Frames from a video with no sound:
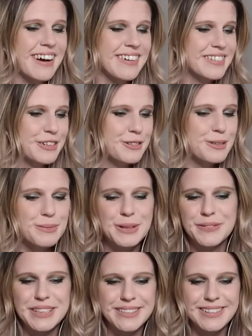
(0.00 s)
I'll do some
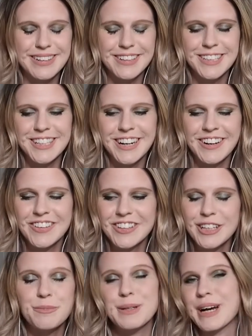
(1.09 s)
more research and I'll
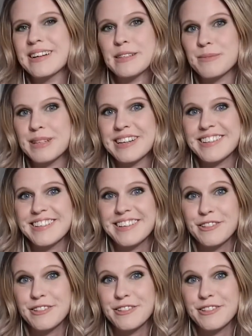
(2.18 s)
keep you guys updated